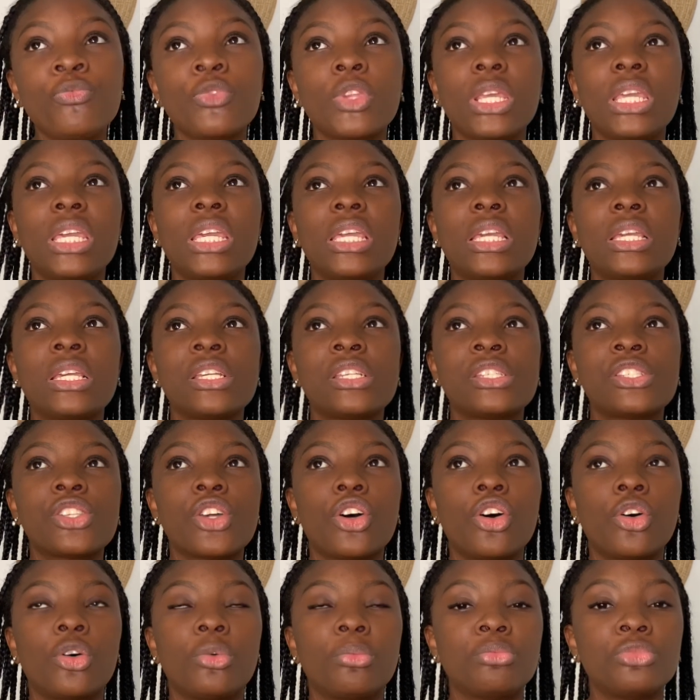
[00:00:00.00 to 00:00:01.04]
is
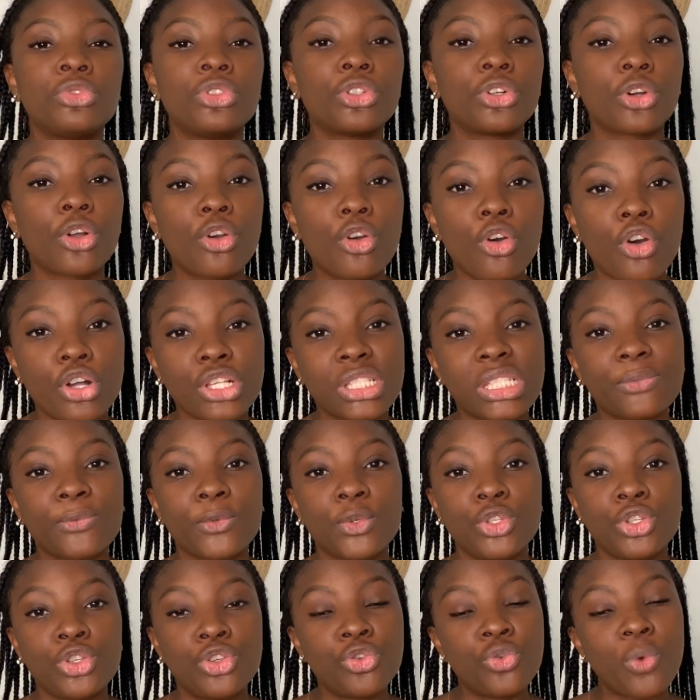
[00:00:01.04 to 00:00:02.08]
the course for
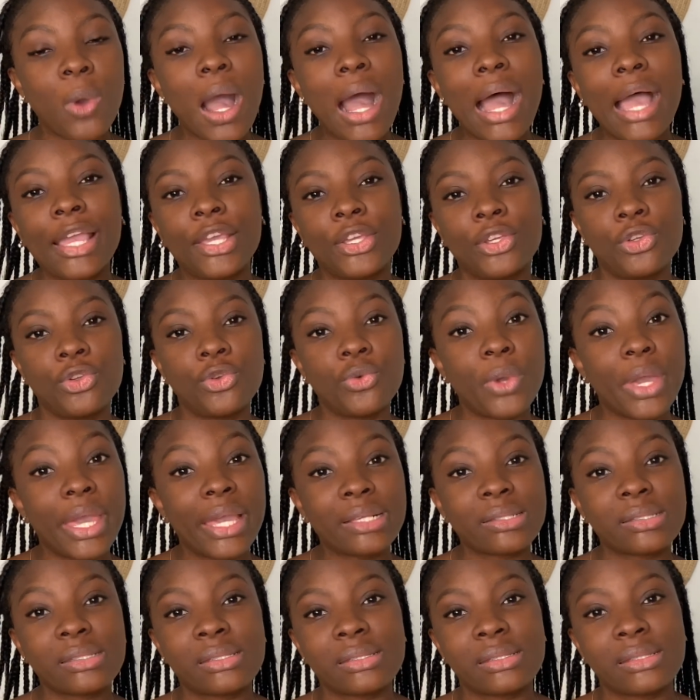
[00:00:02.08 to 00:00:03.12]
UI UX
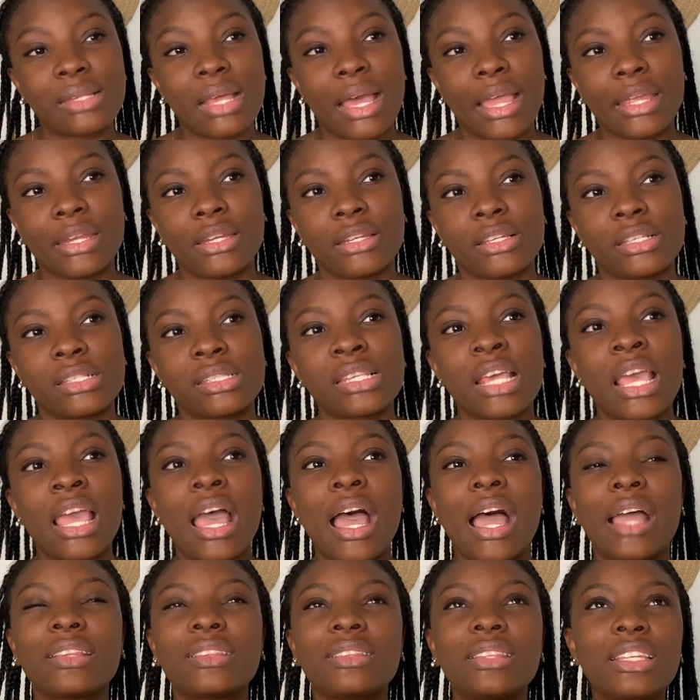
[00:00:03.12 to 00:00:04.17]
designers. I
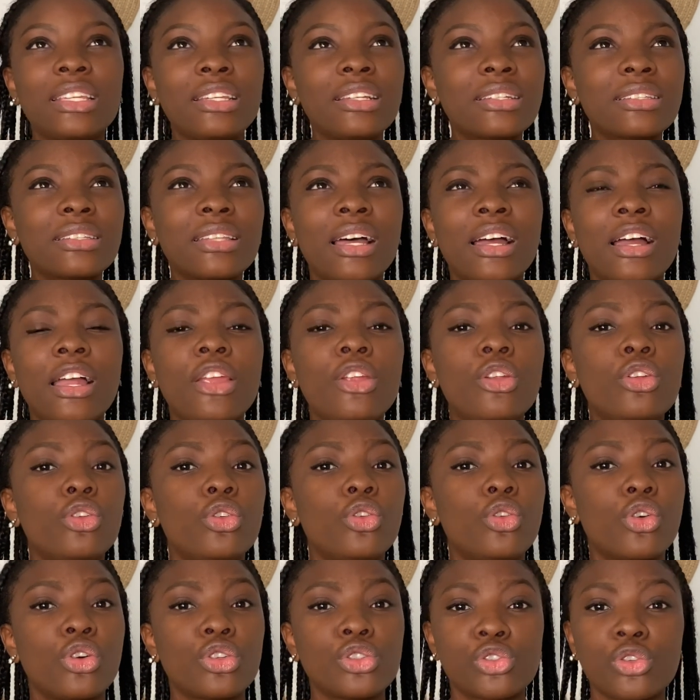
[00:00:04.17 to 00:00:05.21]
think that a
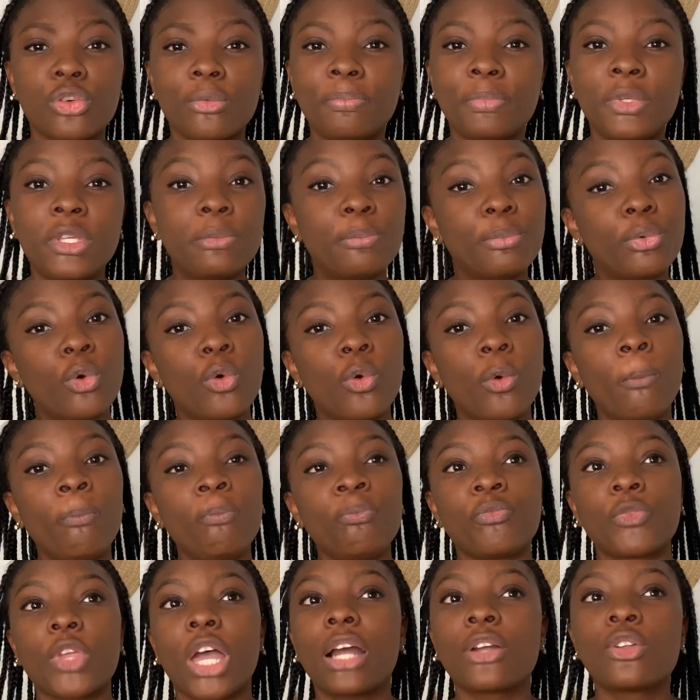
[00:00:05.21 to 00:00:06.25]
lot of people
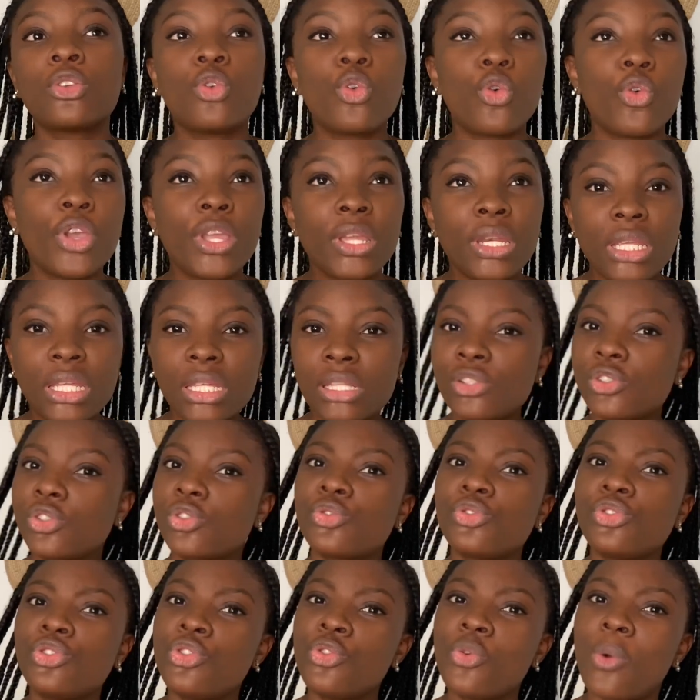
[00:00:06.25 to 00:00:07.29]
are going into
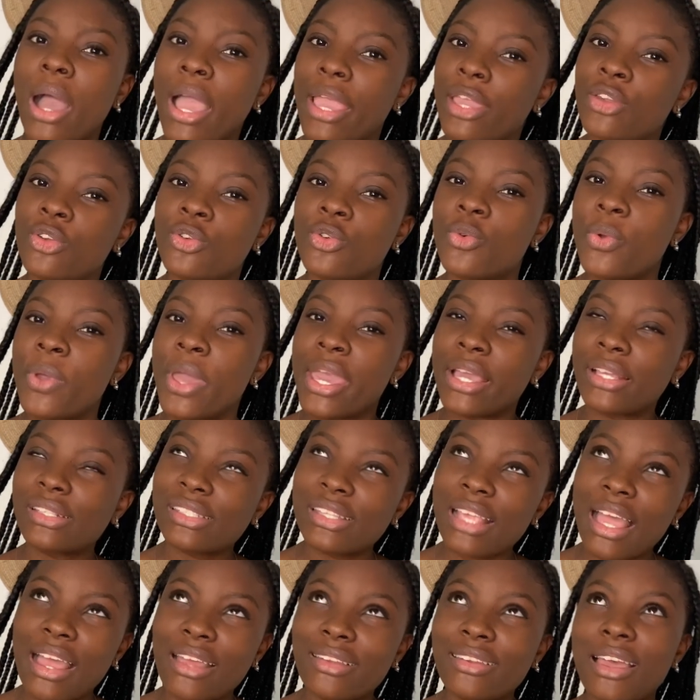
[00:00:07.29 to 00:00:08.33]
UI UX,
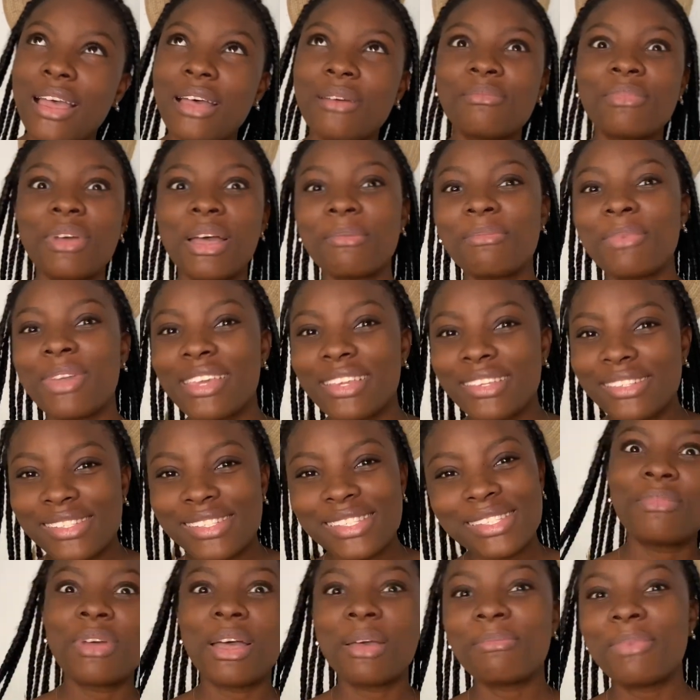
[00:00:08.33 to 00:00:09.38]
and I'm amazed.
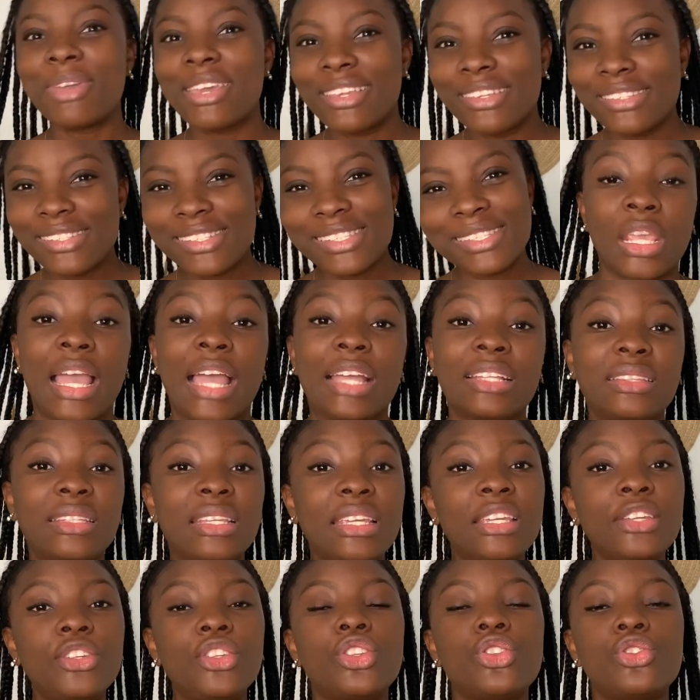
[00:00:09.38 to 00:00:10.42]
I
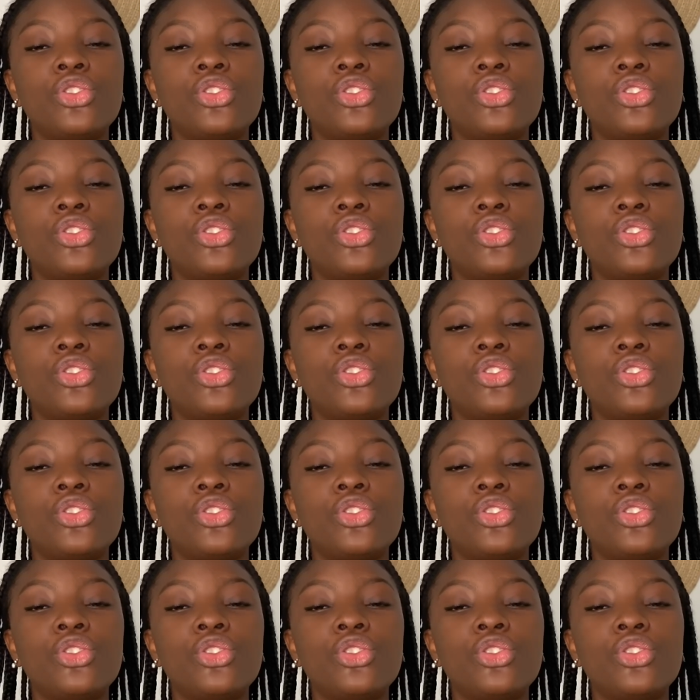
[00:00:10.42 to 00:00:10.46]
think